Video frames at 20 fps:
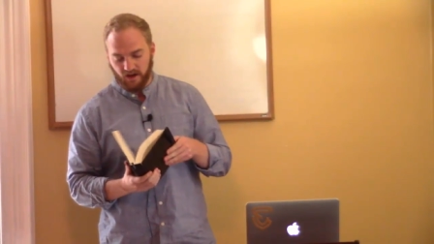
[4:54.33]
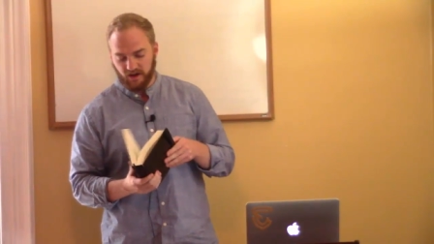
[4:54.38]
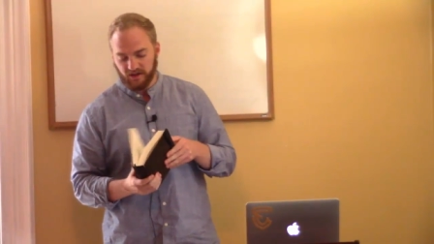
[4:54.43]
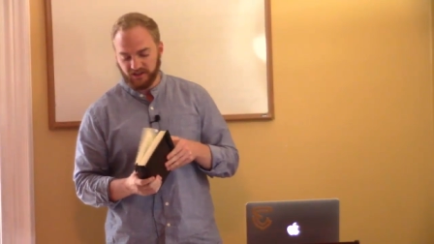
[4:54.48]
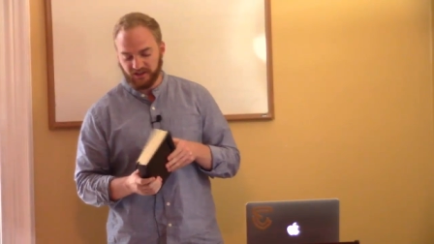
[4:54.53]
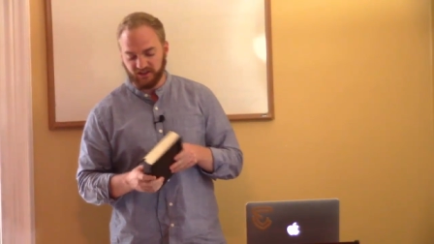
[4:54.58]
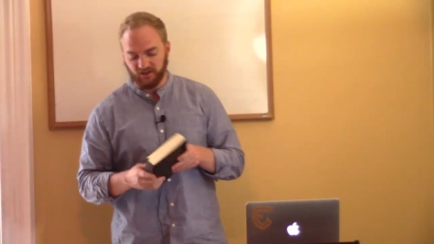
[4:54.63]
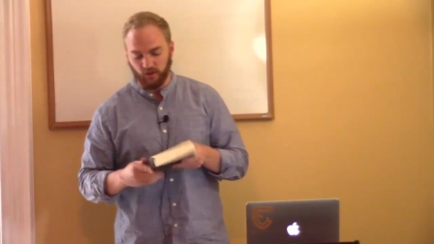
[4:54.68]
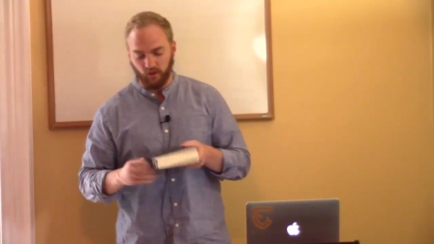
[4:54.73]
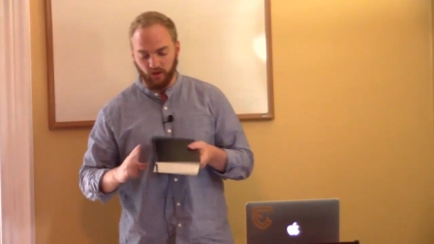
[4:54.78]
a
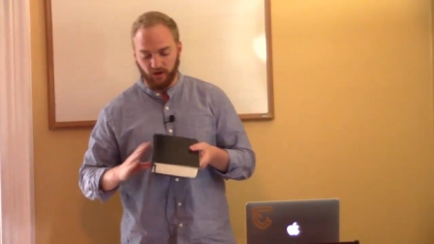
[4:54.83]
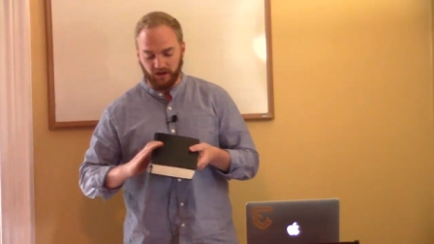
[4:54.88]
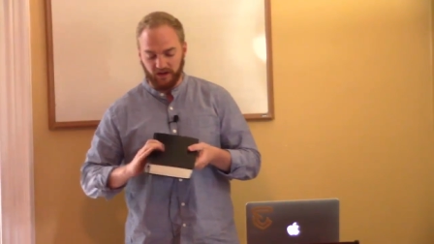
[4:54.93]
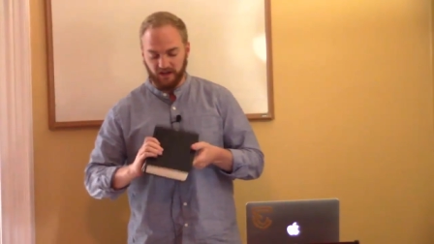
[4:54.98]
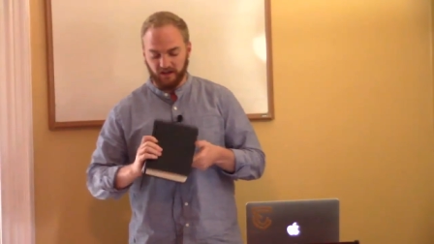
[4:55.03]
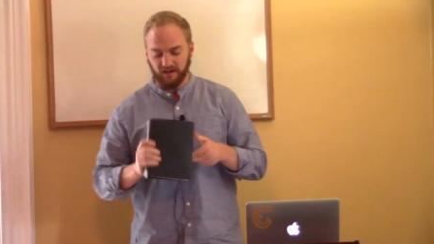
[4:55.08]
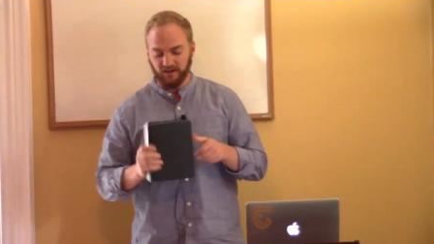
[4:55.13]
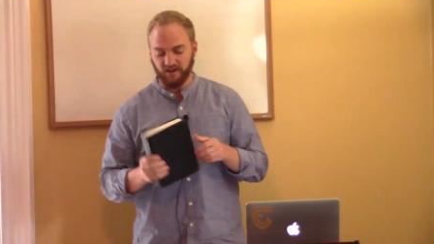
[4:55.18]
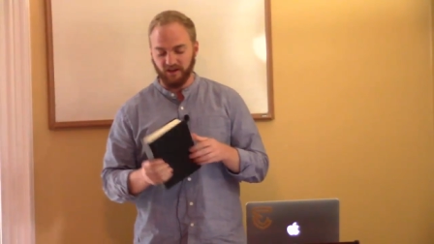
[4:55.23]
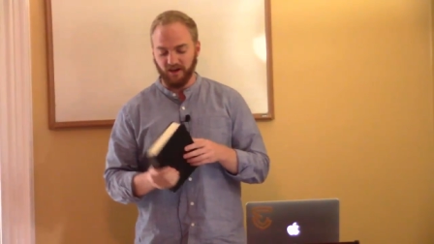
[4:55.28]

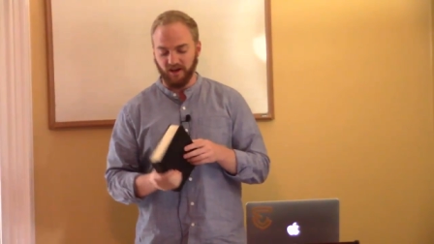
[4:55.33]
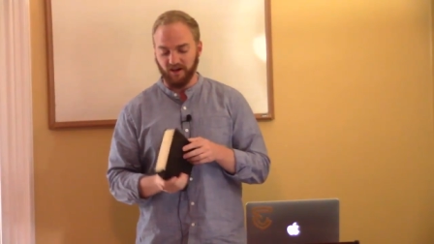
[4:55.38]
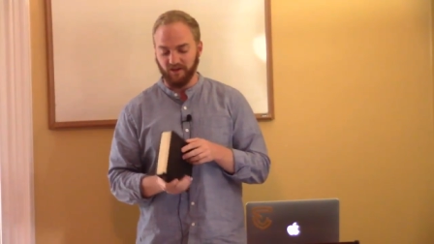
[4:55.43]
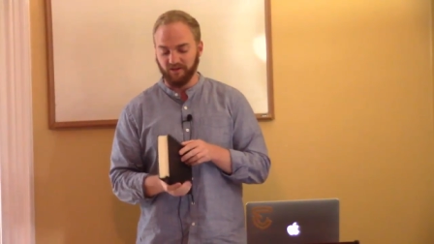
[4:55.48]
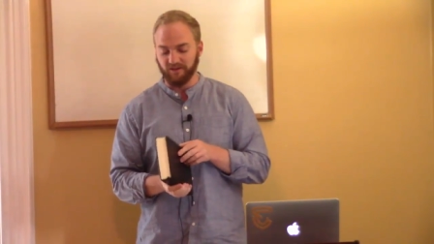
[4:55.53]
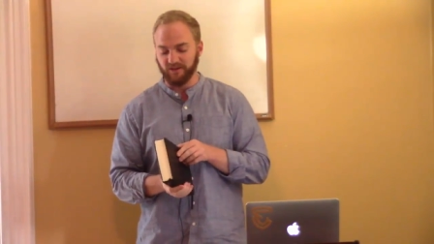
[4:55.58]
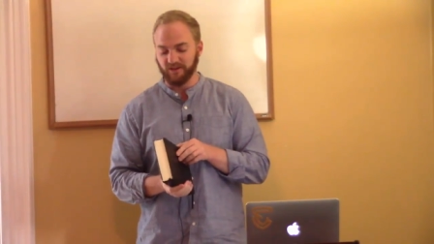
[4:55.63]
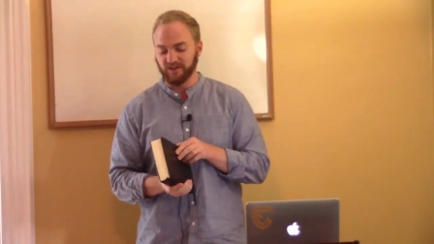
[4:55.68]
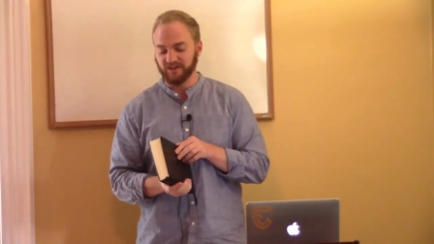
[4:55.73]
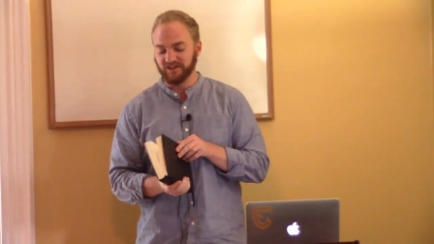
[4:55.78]
story
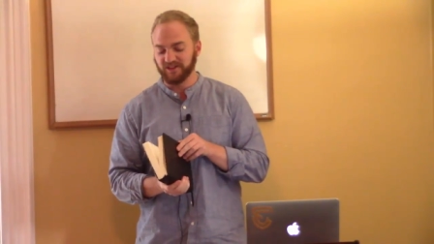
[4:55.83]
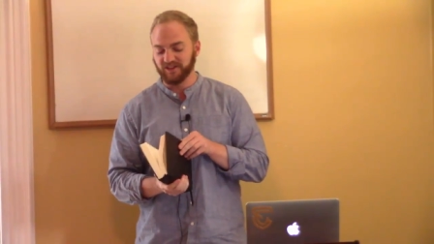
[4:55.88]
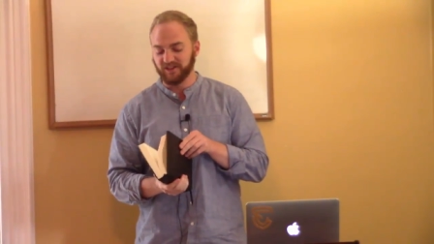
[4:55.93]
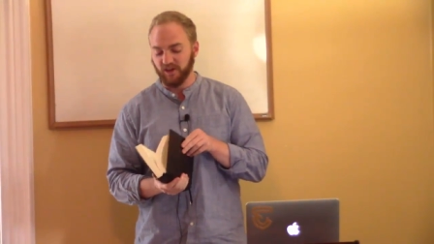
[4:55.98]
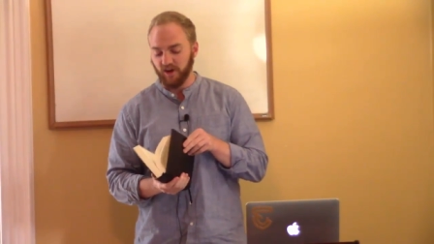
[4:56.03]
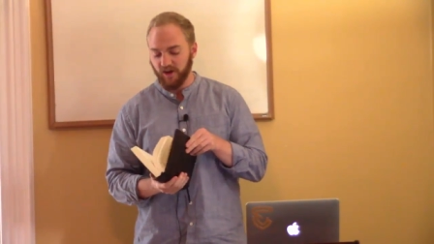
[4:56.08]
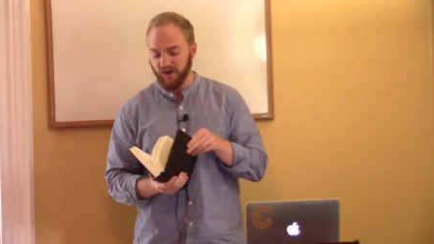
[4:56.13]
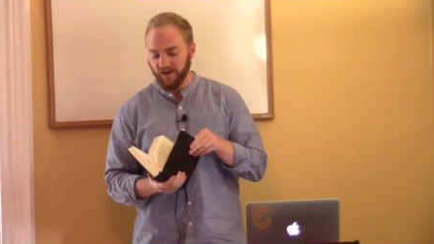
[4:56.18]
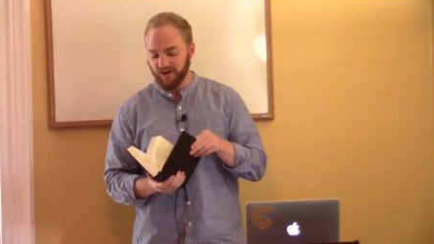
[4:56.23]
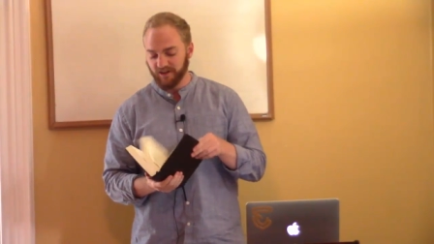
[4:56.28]
of
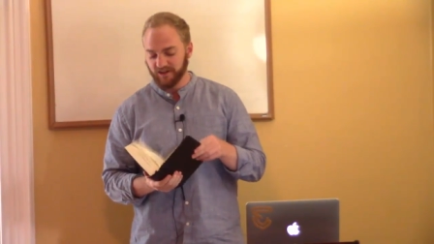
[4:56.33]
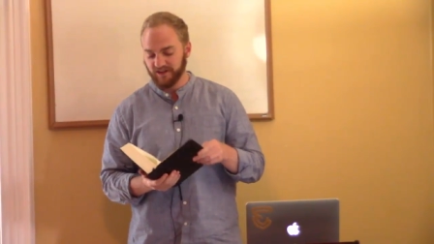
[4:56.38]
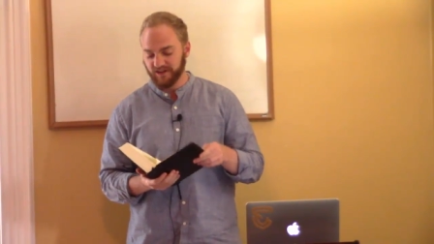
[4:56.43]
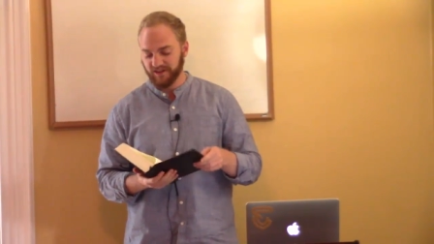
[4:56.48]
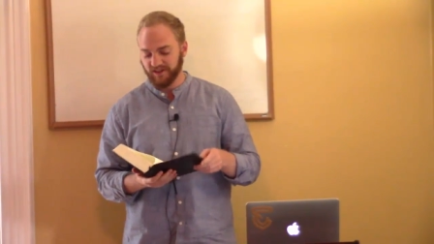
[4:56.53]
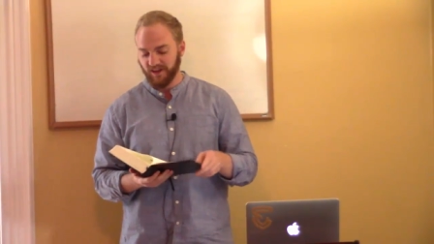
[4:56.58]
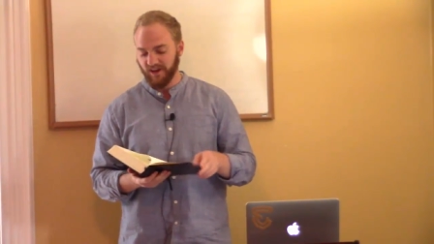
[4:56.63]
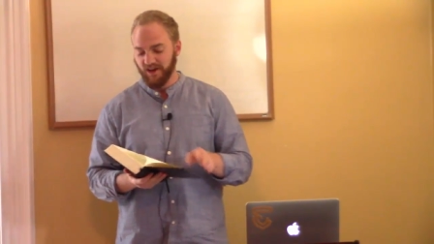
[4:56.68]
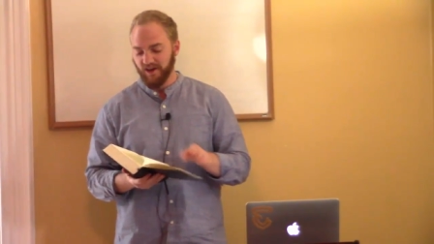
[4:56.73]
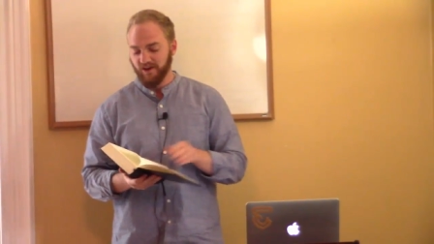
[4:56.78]

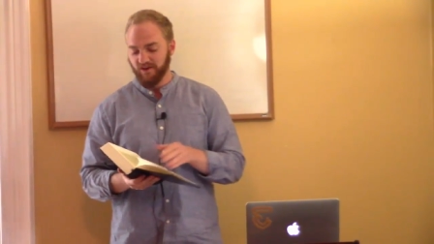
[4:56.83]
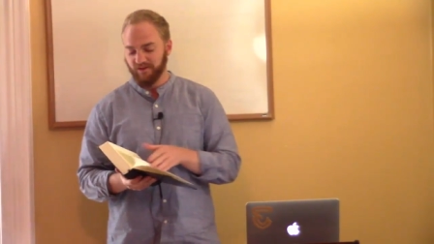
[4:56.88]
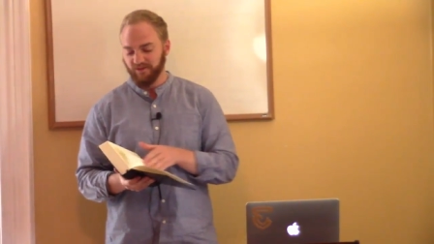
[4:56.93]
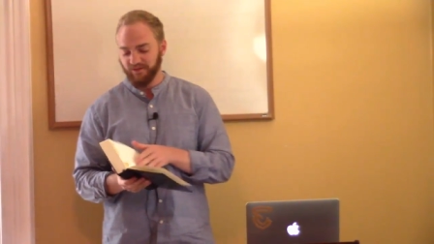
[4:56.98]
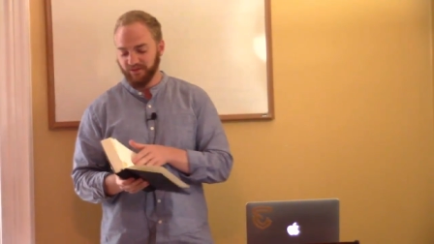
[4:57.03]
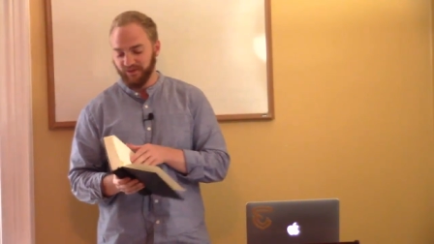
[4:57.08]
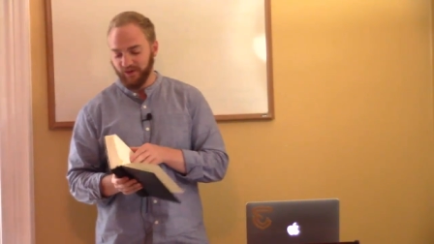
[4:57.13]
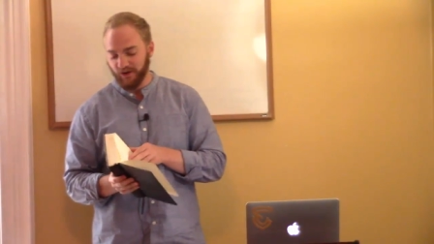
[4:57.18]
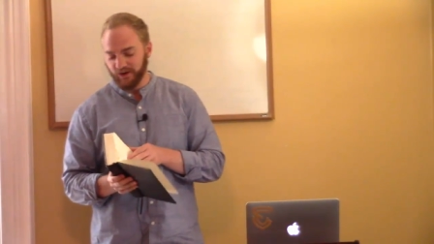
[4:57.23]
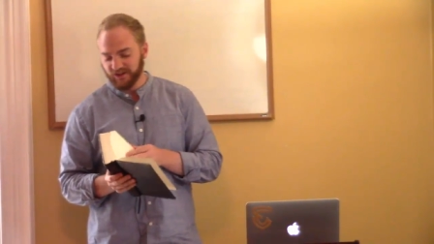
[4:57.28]
Saul's
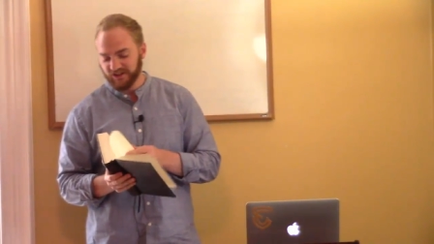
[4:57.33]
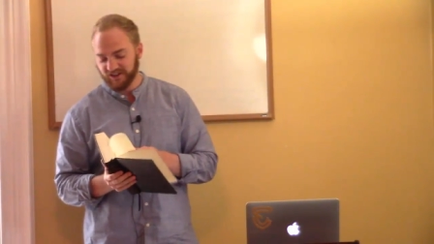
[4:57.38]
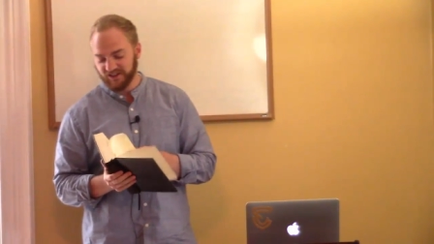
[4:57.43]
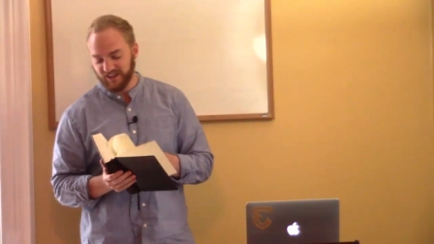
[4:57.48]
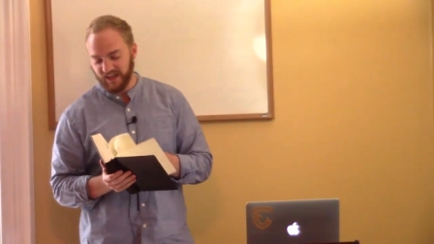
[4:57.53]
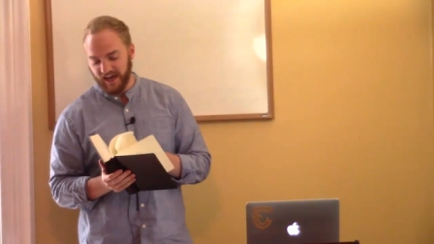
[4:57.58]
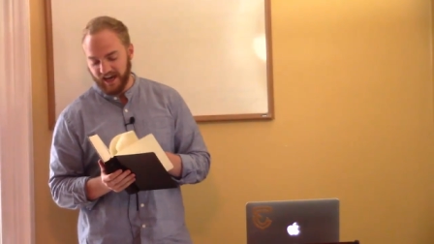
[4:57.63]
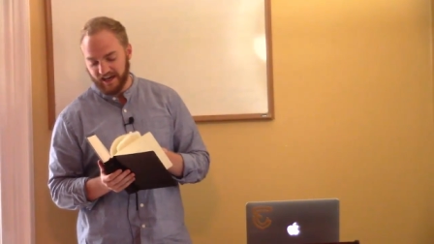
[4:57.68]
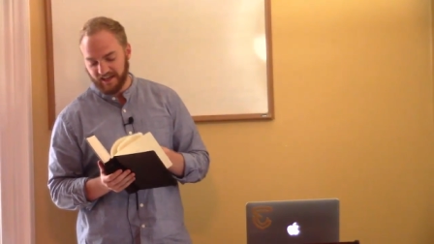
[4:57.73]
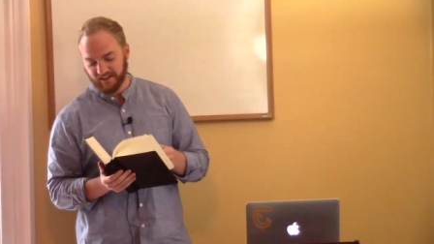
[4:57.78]

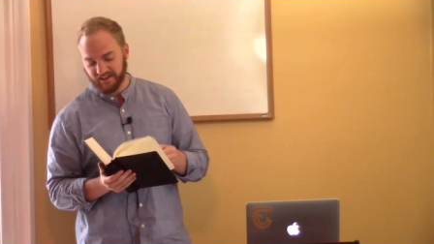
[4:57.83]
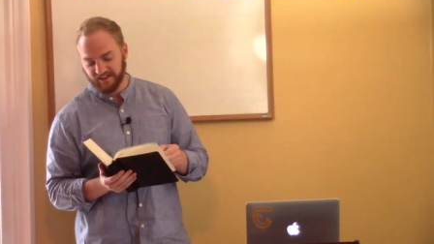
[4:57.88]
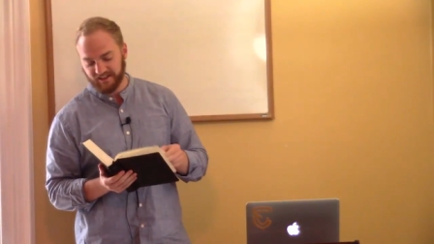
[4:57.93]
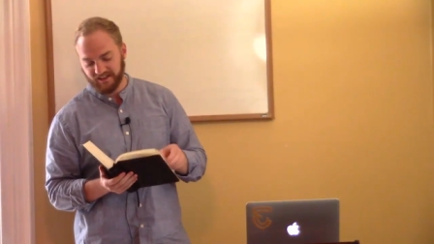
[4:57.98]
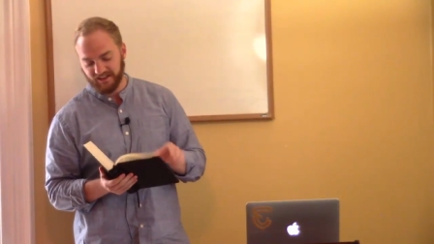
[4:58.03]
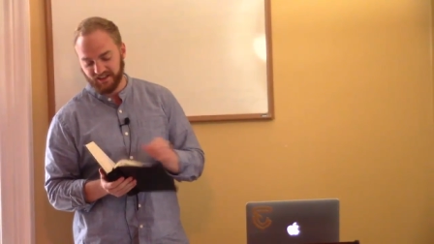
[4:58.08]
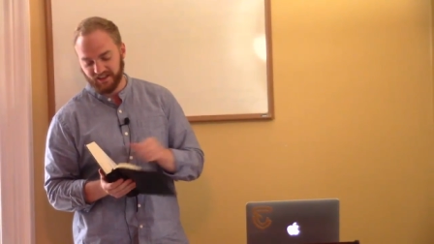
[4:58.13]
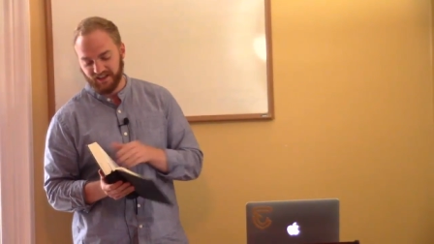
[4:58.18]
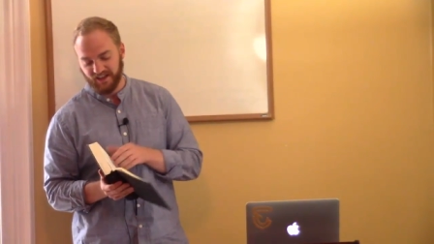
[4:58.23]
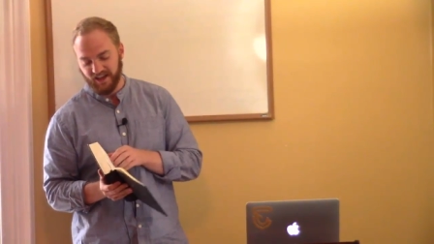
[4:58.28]
first
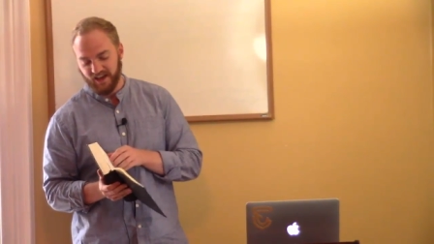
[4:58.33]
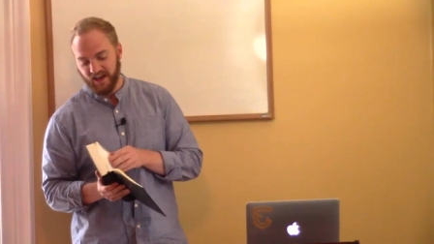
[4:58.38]
test